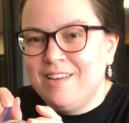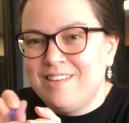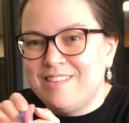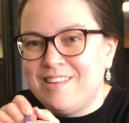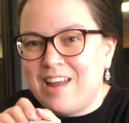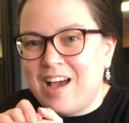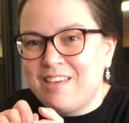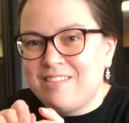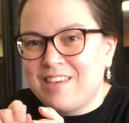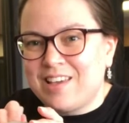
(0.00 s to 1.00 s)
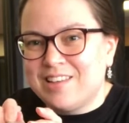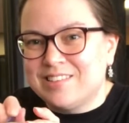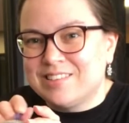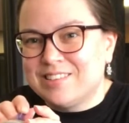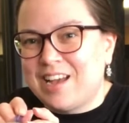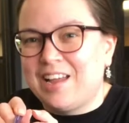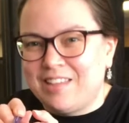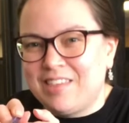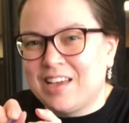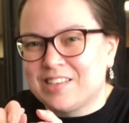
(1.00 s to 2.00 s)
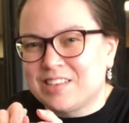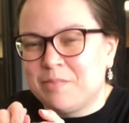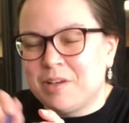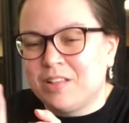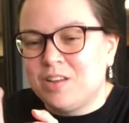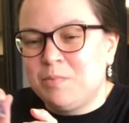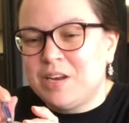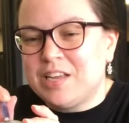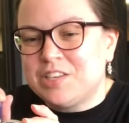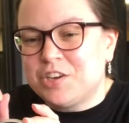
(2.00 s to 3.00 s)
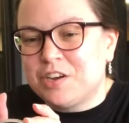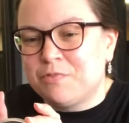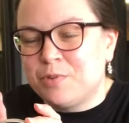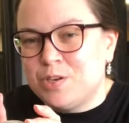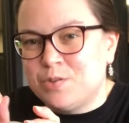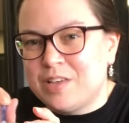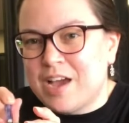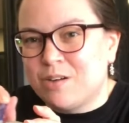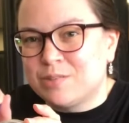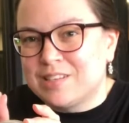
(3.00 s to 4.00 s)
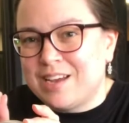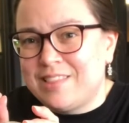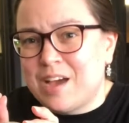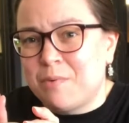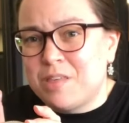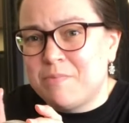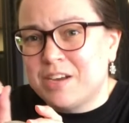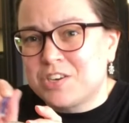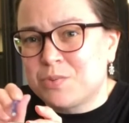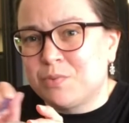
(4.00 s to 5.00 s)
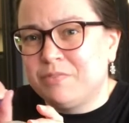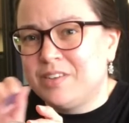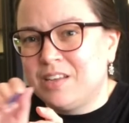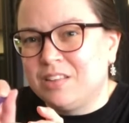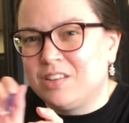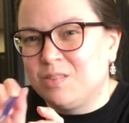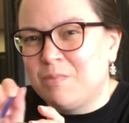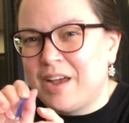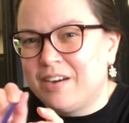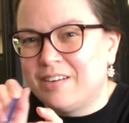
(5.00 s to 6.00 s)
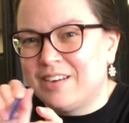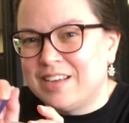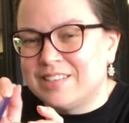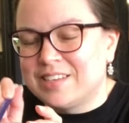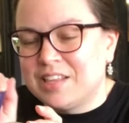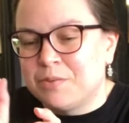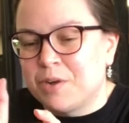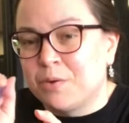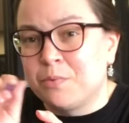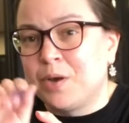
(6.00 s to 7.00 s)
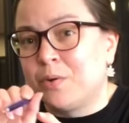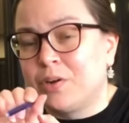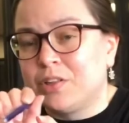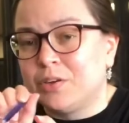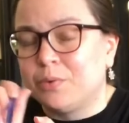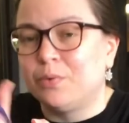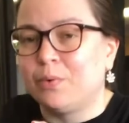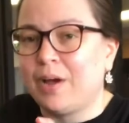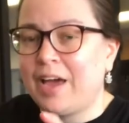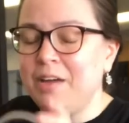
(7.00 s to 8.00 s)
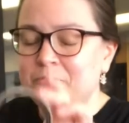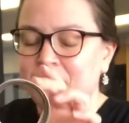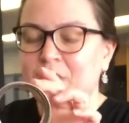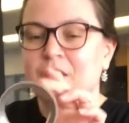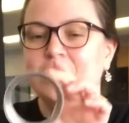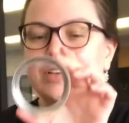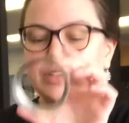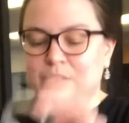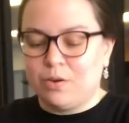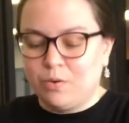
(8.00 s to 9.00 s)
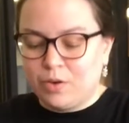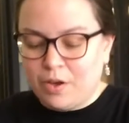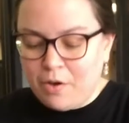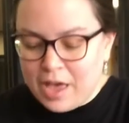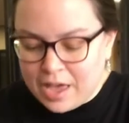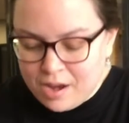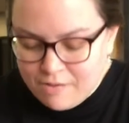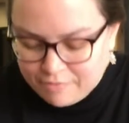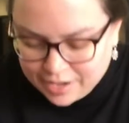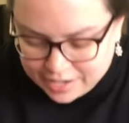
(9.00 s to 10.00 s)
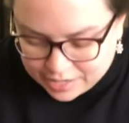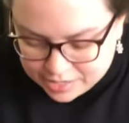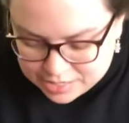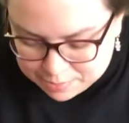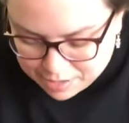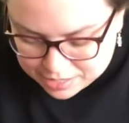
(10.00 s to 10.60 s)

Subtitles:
not the inside. I think it's going to be a little bit easier if we do the outside. That way the picture will fit a little better inside the ring when we go to glue, okay? So go ahead, find a good spot to